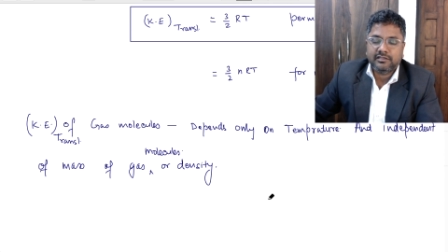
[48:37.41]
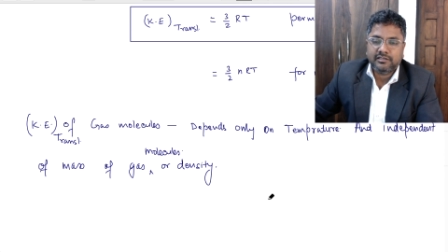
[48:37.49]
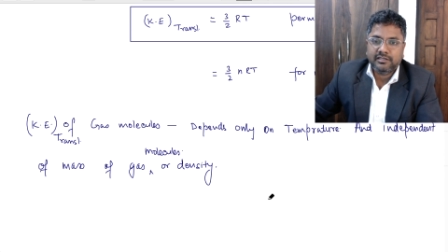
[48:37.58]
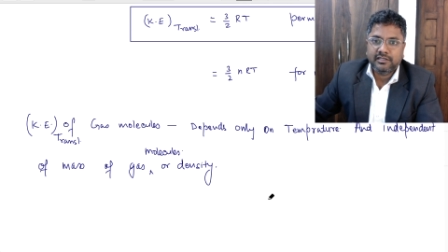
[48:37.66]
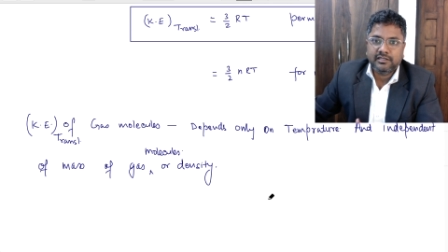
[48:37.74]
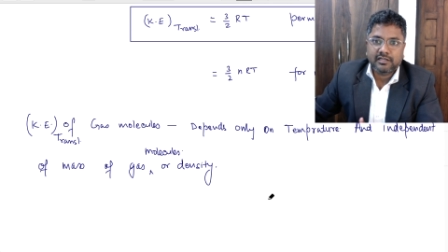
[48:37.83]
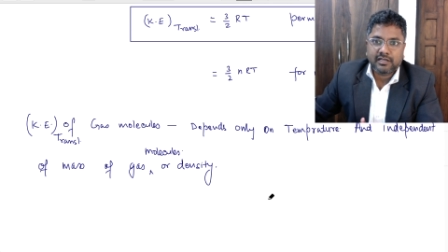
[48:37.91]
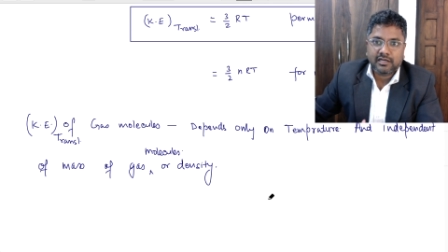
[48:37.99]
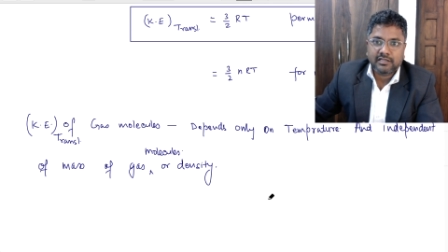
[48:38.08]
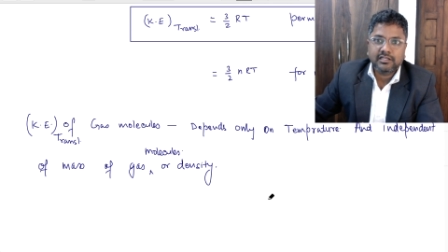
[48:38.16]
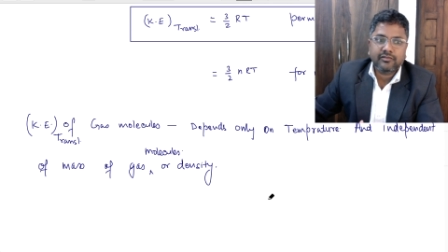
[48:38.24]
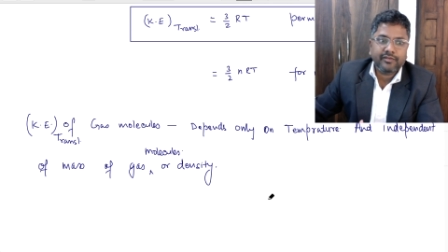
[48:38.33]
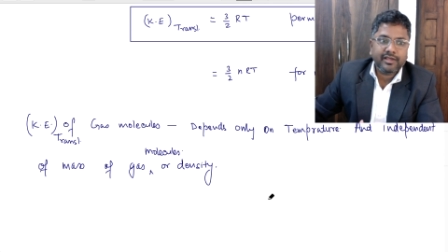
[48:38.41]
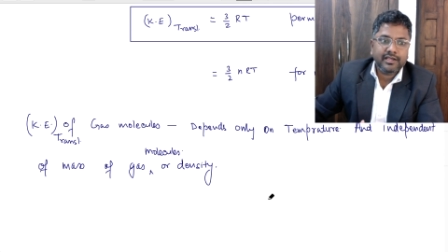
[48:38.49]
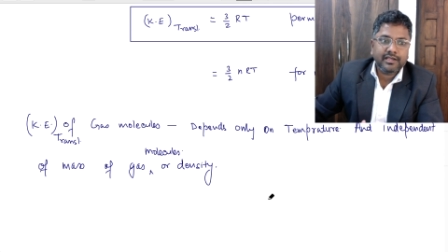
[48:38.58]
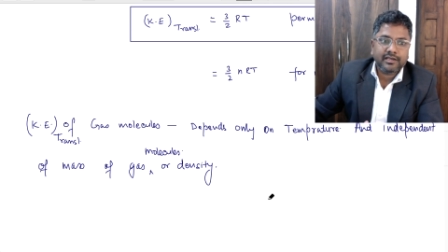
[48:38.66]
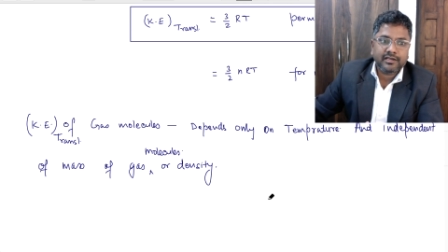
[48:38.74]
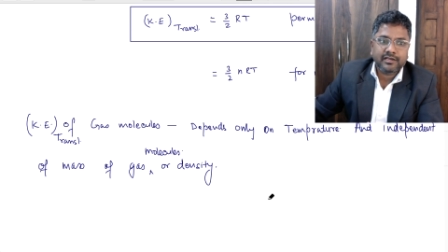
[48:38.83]
in other way
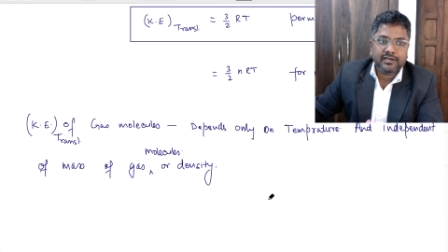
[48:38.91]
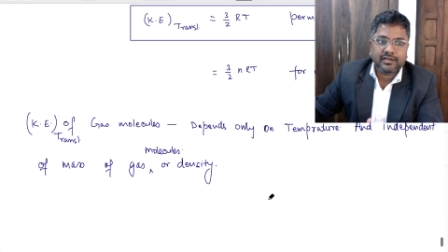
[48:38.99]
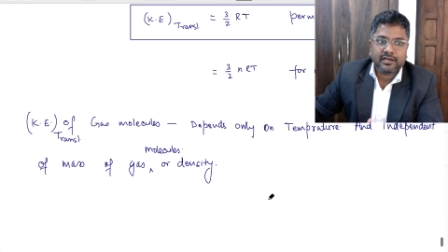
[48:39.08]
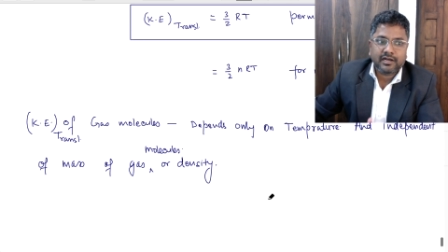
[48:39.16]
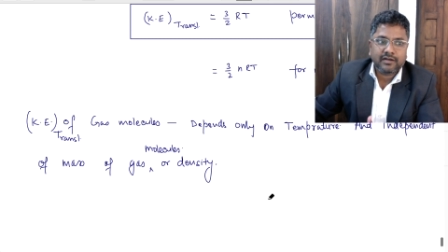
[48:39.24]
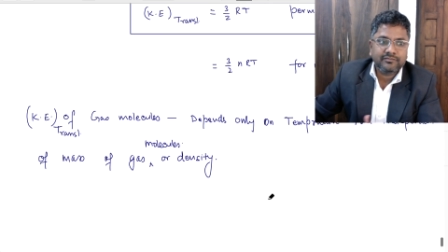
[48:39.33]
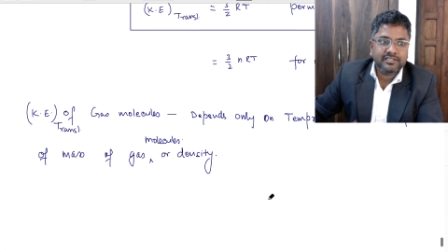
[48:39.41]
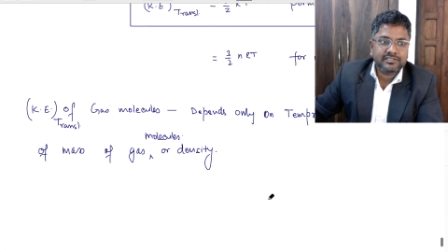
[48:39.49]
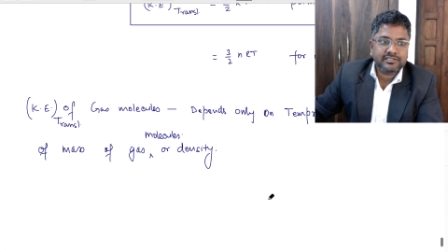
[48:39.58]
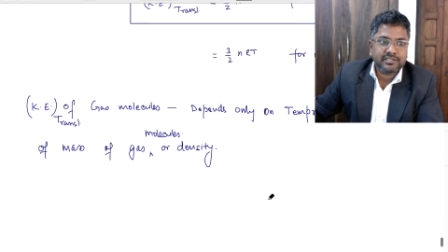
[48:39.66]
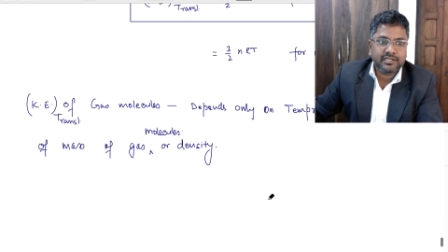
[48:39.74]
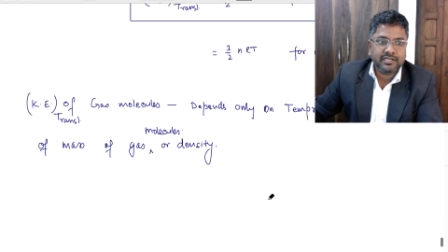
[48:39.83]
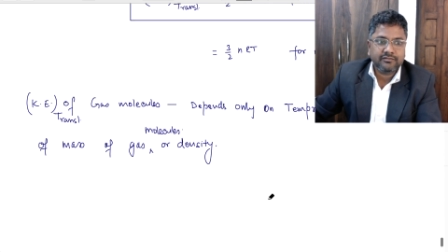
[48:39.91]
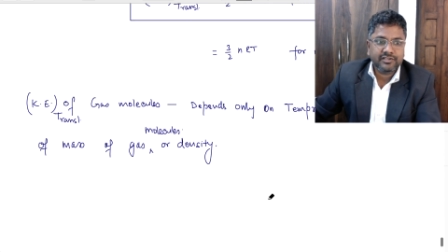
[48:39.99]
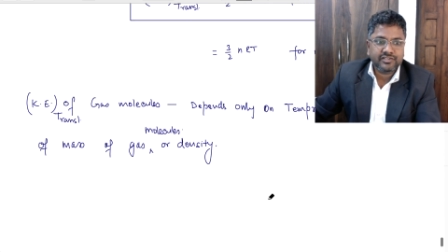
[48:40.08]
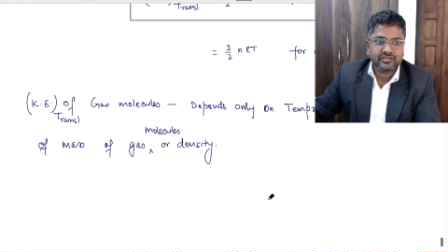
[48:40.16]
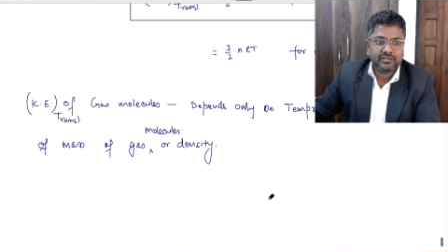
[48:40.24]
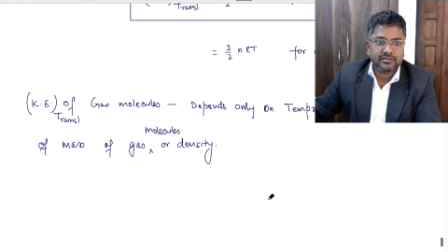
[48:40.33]
of this
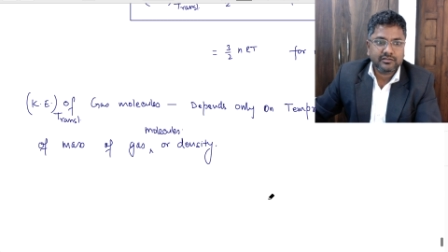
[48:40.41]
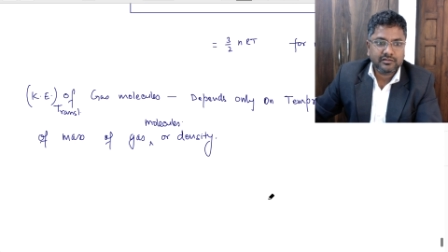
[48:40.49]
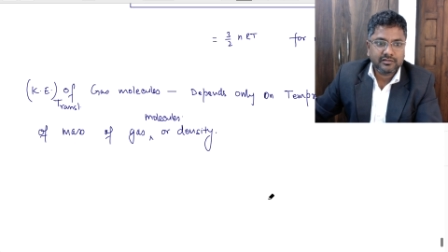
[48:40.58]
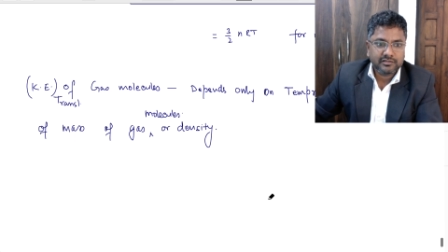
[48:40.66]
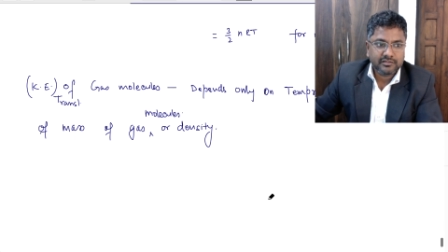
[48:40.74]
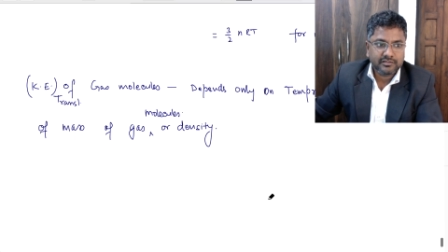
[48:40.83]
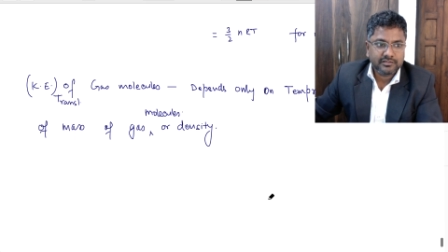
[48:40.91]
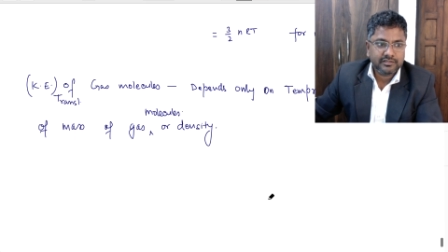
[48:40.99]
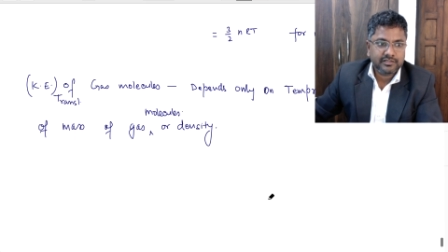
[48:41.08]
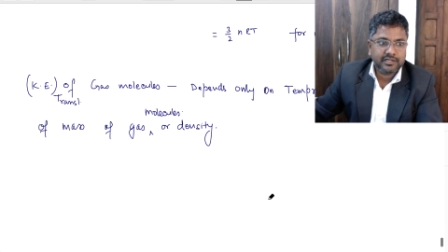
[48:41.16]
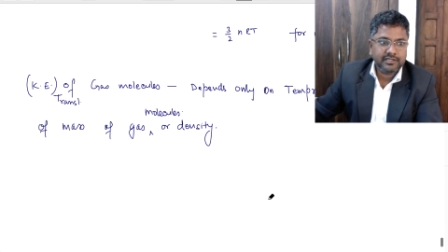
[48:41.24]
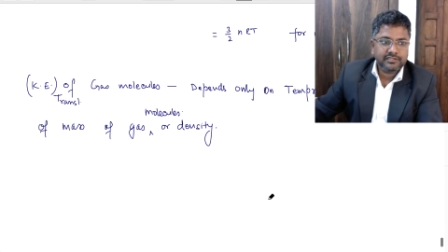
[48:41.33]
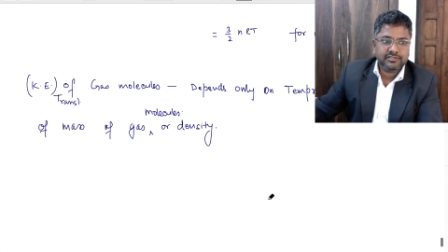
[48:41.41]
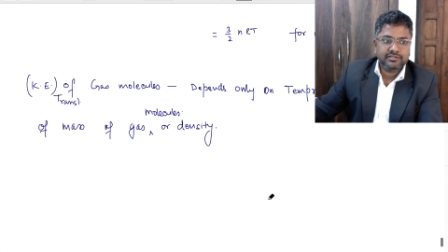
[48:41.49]
equation, right?